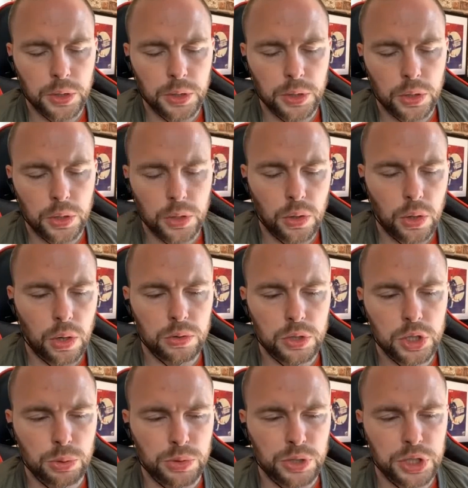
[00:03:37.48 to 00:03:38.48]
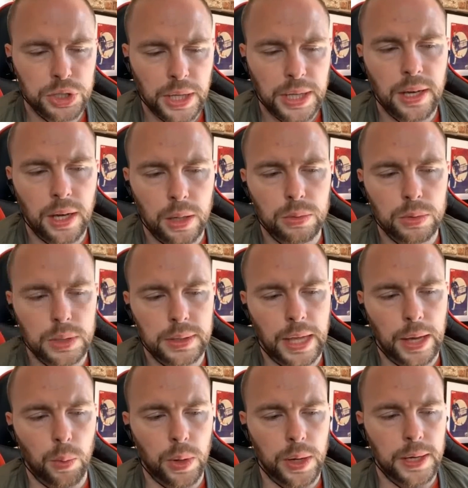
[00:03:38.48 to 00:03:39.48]
Not sort of state-owned in
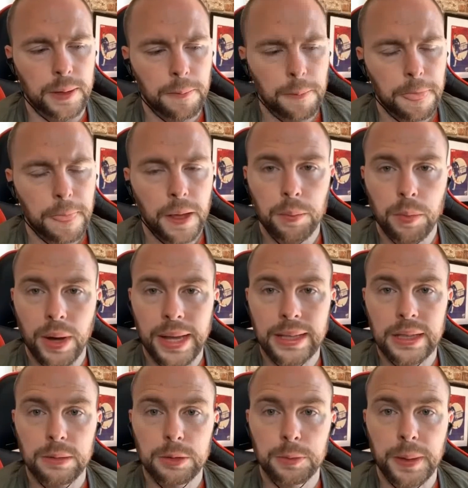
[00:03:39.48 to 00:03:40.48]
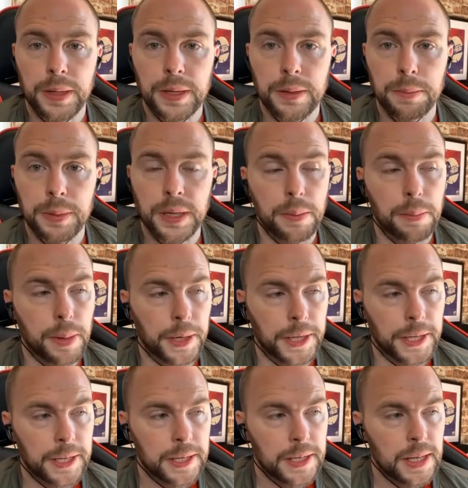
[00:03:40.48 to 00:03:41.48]
that way, might end up spending bigger
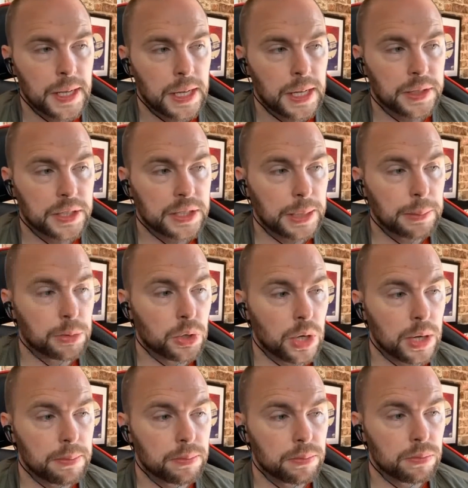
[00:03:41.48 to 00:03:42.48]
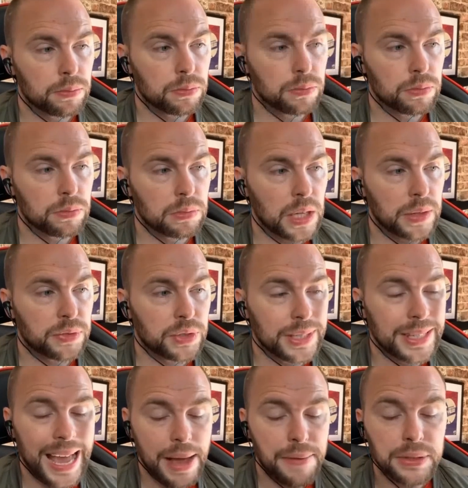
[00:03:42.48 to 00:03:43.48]
money. At the same time, if
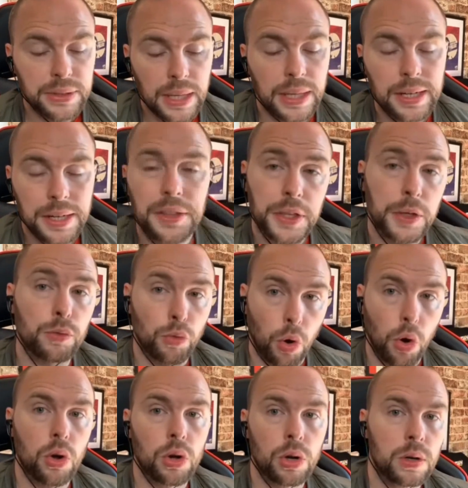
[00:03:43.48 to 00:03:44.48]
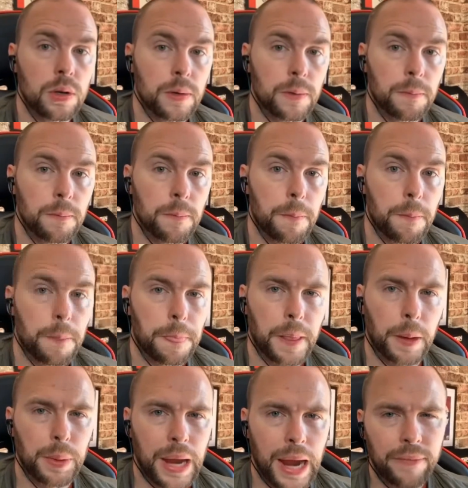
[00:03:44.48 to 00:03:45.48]
City haven't done anything wrong,
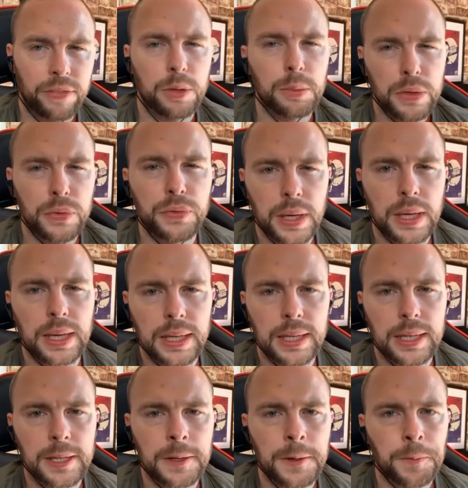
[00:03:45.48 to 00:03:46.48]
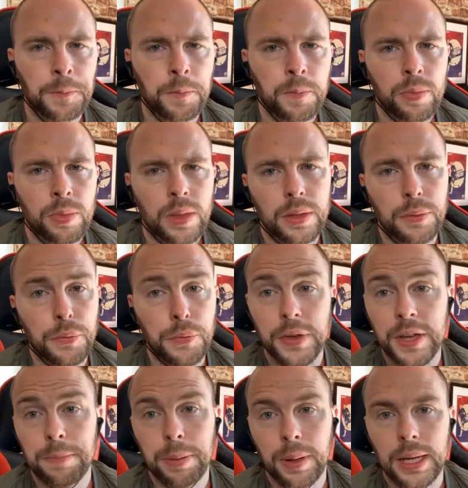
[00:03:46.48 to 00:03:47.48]
and we have to be fair here, then
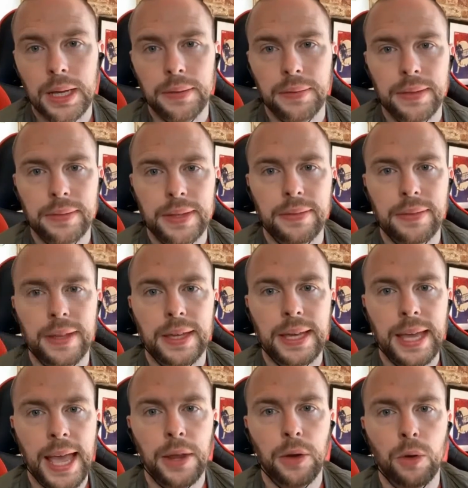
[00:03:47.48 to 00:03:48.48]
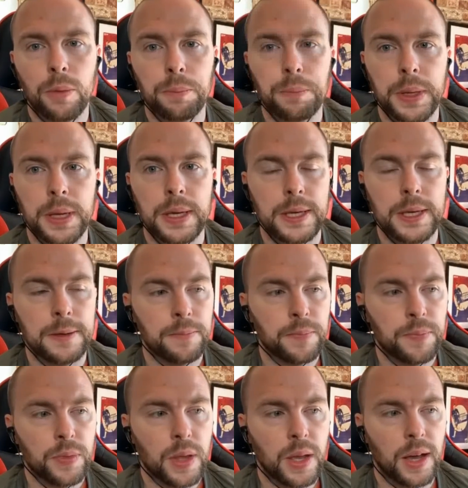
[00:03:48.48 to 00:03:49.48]
fair play. They cannot be
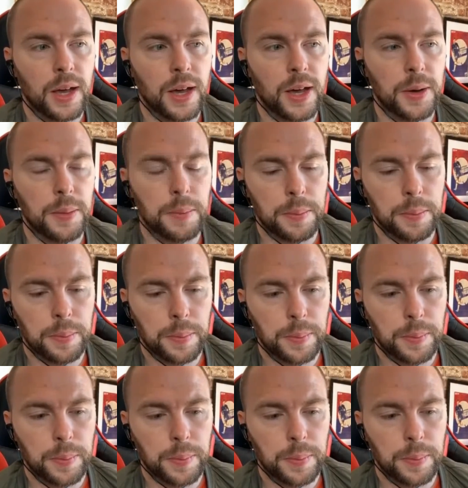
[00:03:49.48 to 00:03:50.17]
banned,